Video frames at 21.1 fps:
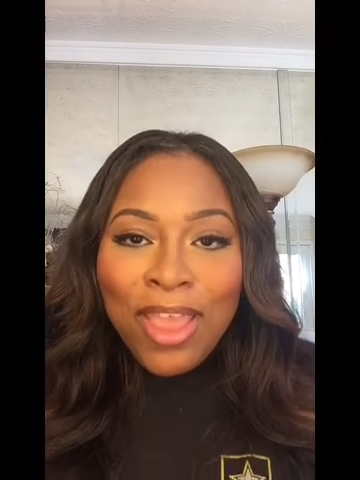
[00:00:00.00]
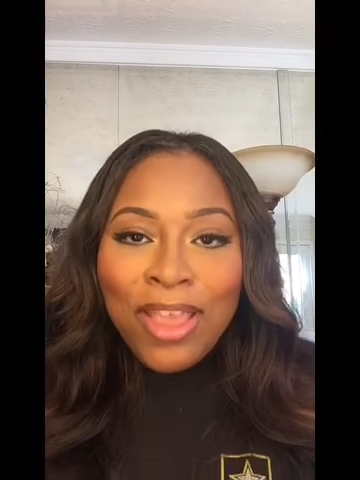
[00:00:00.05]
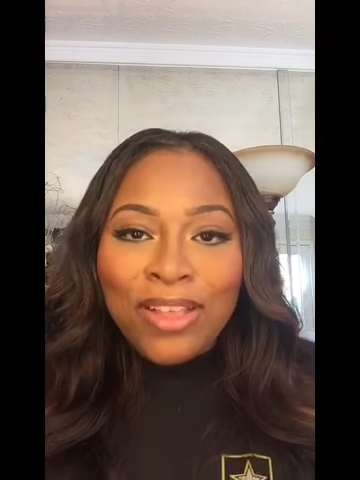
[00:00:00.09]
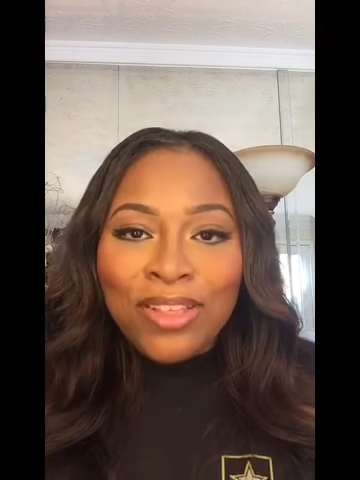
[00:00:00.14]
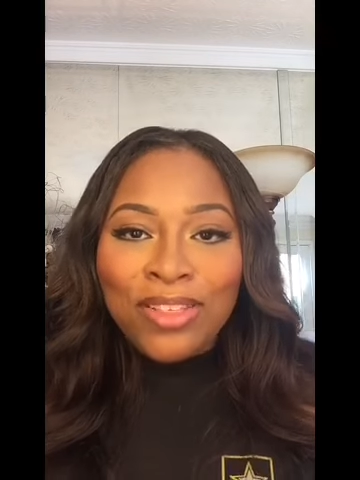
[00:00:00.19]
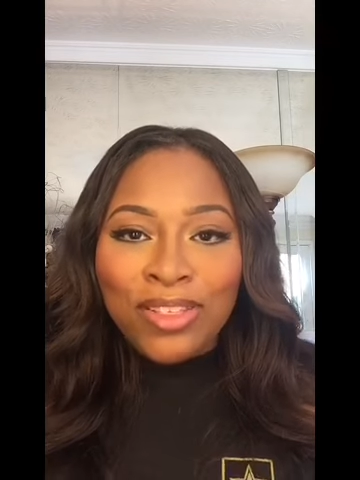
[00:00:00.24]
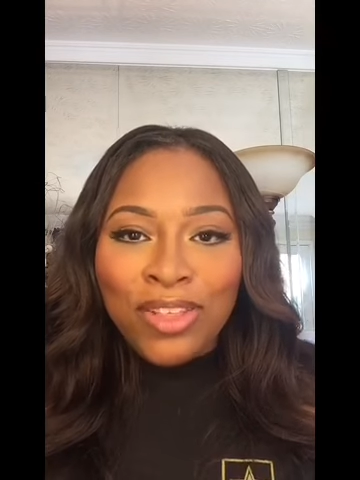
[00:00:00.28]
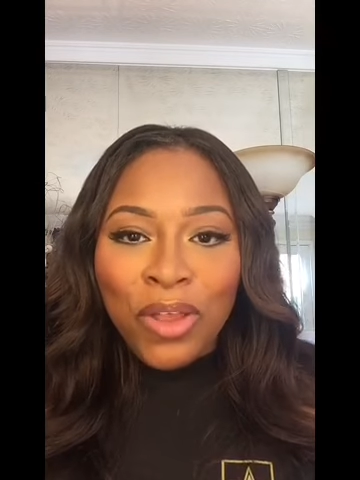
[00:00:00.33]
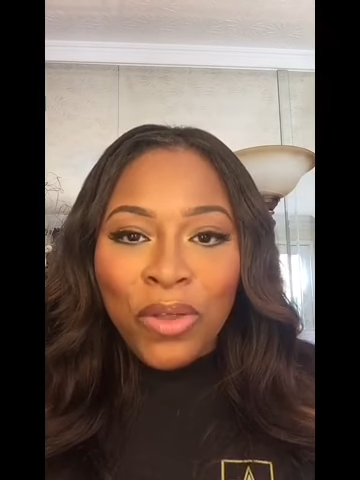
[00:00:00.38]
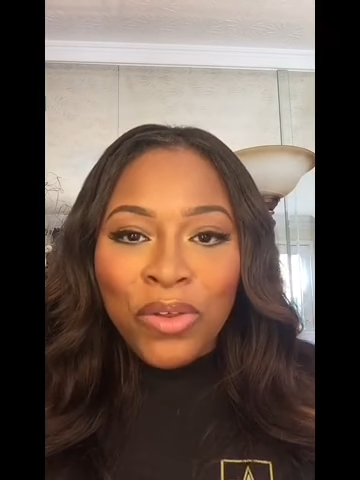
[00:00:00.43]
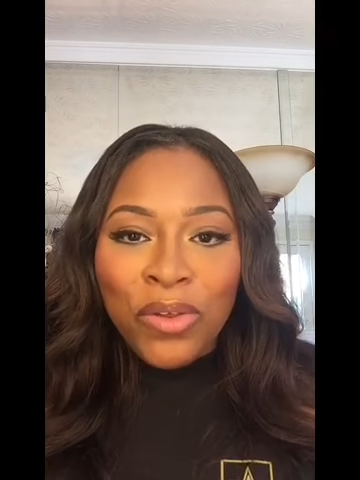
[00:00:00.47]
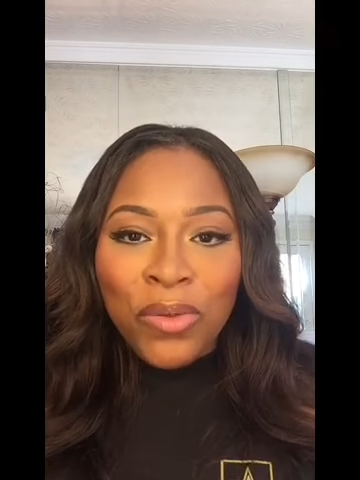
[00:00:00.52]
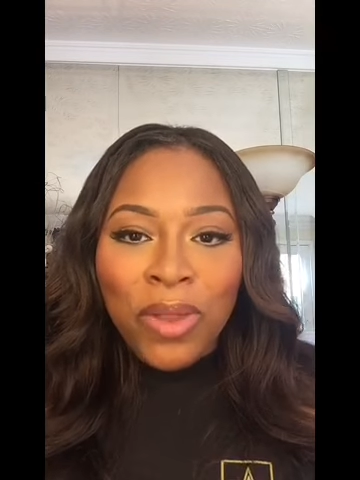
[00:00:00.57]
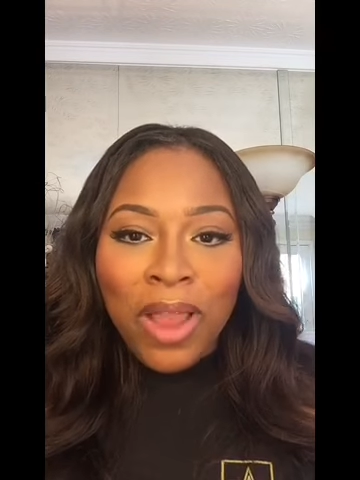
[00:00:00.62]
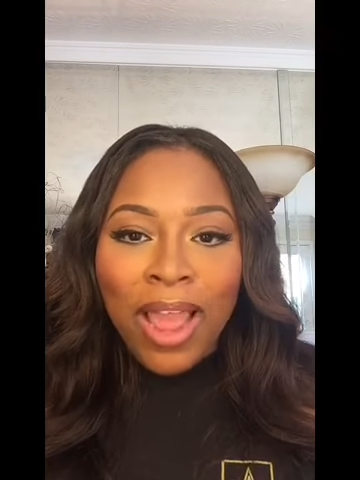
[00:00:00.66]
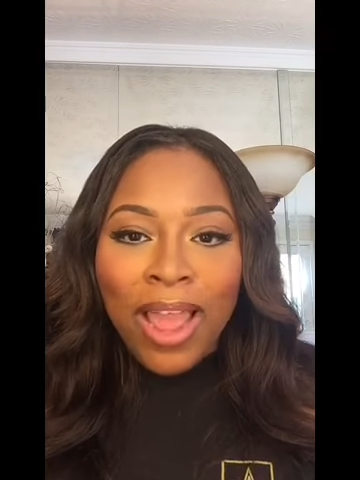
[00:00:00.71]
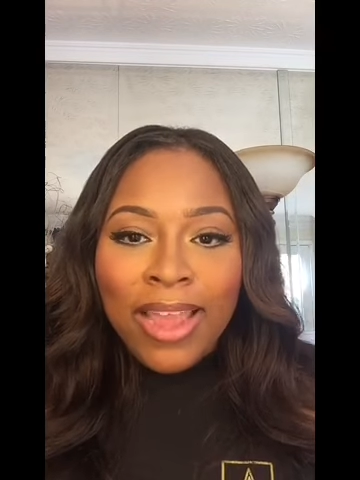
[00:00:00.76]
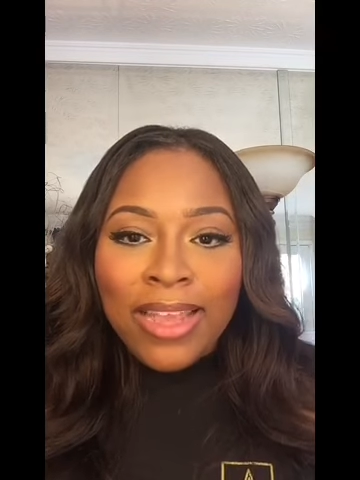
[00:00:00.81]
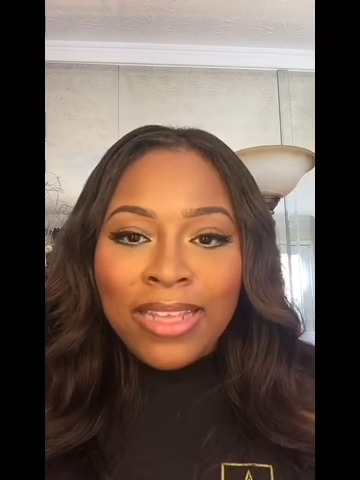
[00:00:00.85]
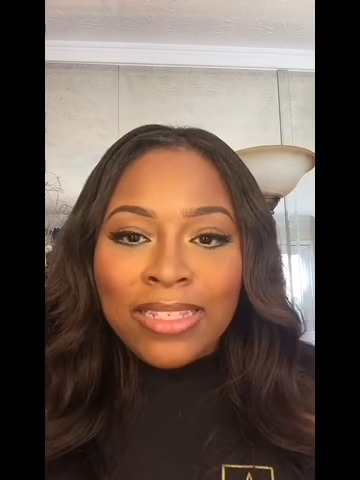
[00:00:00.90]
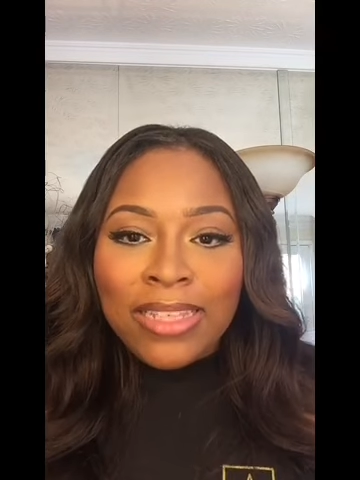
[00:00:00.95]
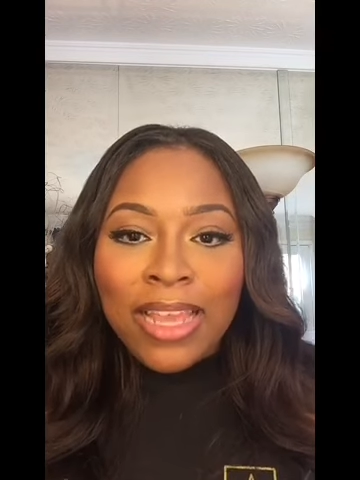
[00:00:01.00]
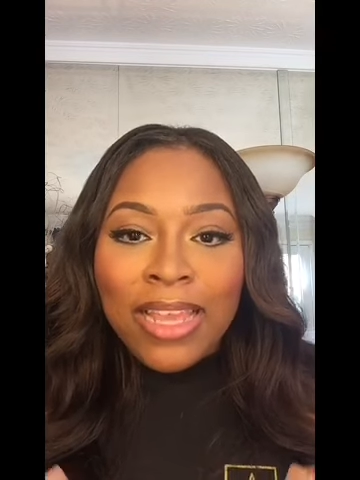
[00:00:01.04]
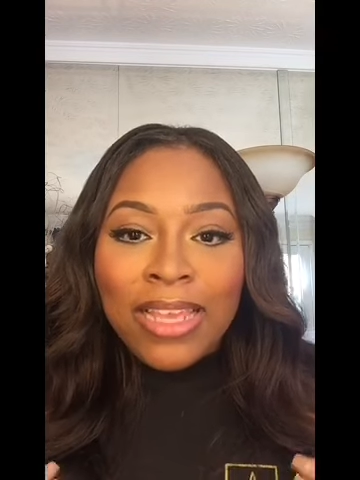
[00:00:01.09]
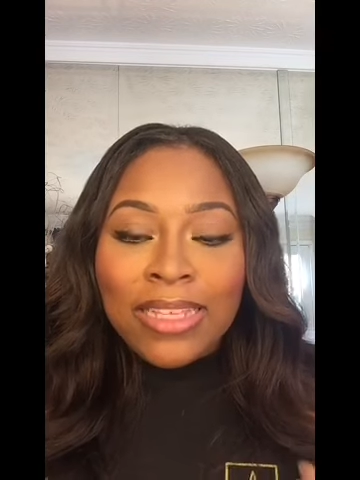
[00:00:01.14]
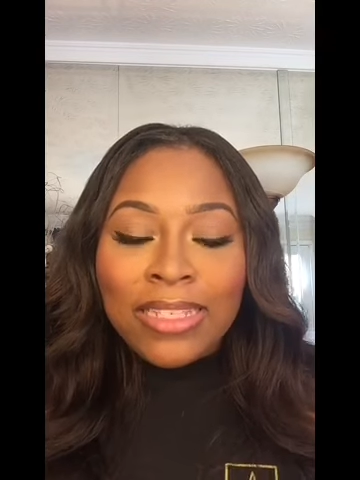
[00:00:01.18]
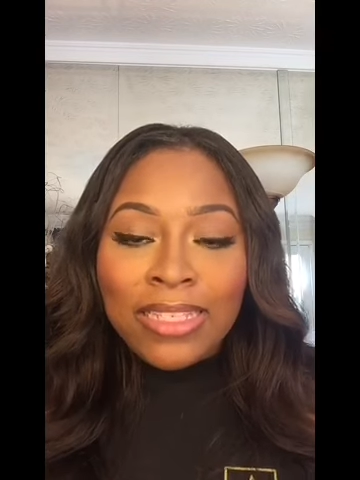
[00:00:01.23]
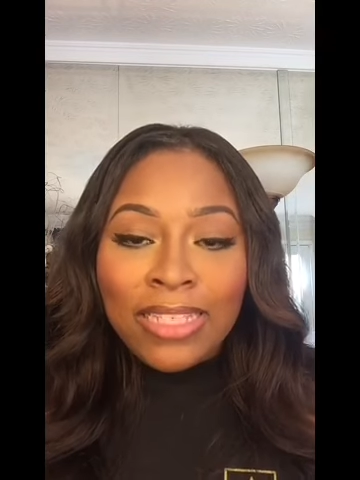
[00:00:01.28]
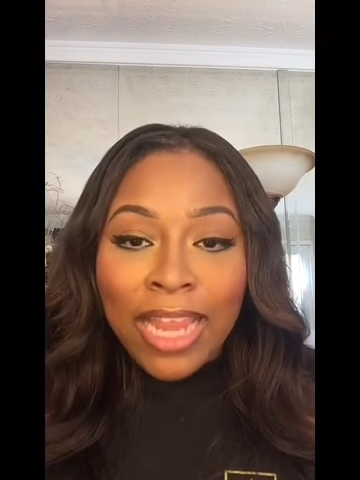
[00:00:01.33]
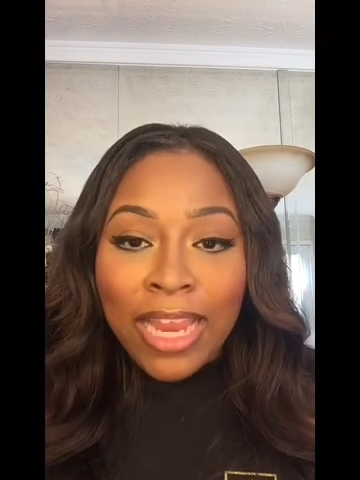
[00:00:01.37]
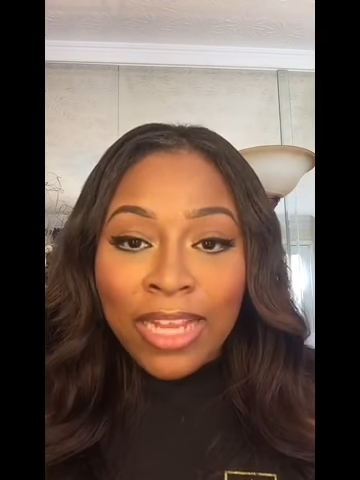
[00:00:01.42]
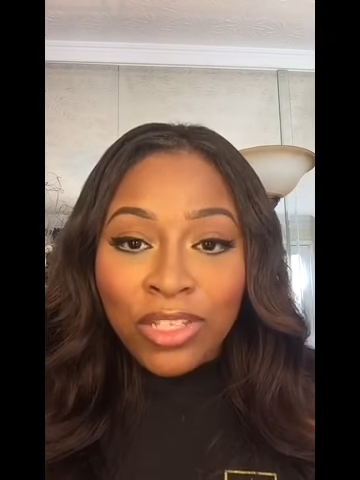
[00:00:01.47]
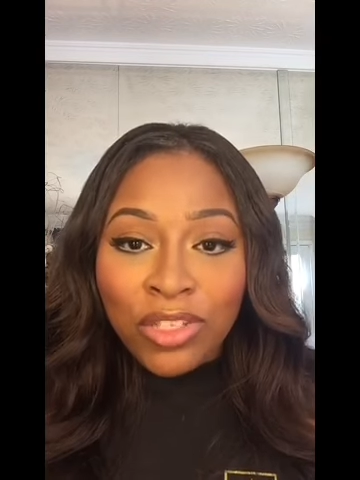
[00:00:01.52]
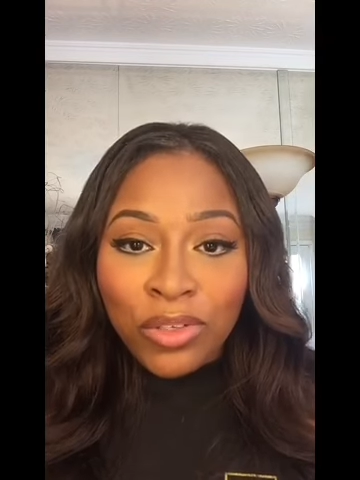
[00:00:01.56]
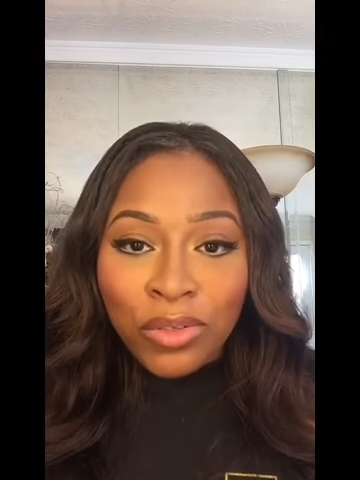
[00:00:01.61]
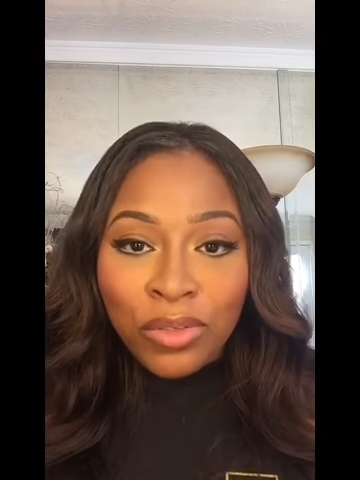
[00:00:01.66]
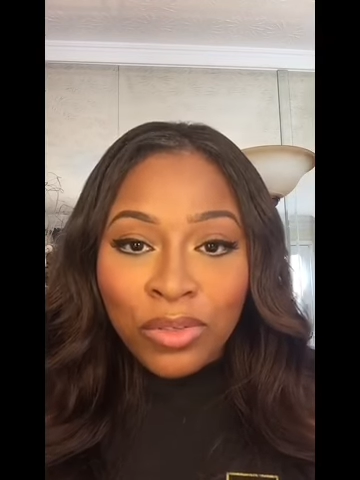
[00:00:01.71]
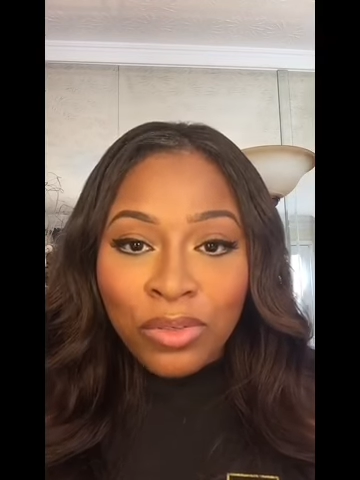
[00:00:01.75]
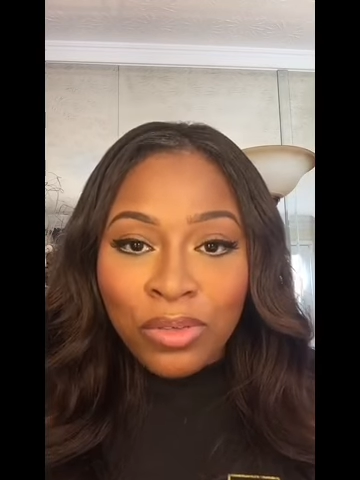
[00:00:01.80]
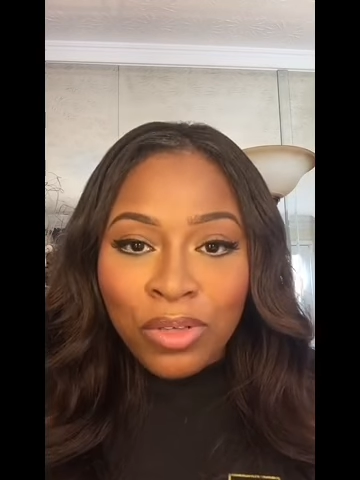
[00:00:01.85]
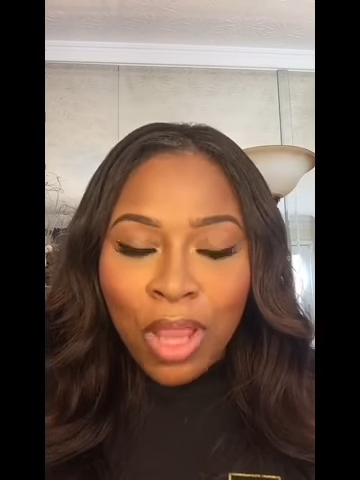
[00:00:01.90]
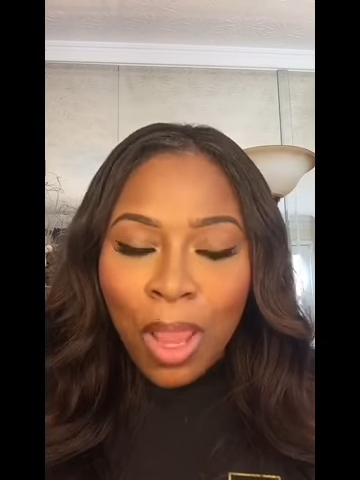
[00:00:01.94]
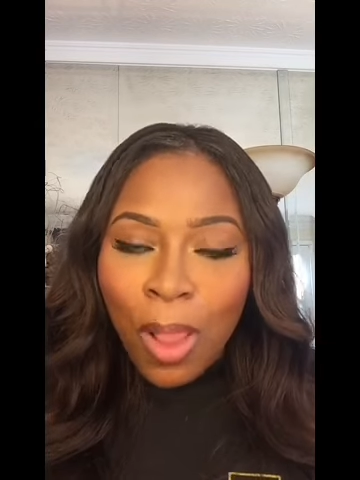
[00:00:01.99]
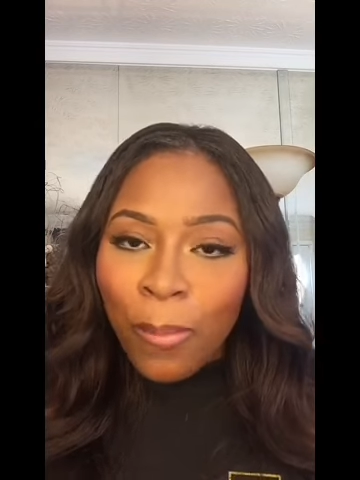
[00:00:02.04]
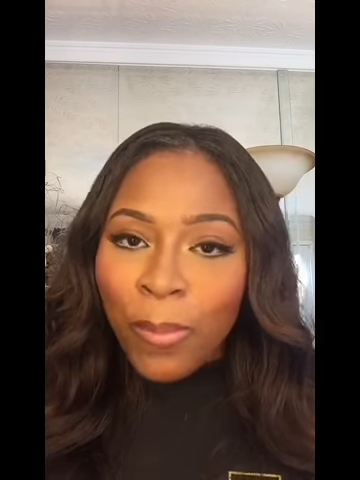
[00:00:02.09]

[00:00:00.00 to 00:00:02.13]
So you guys stay tuned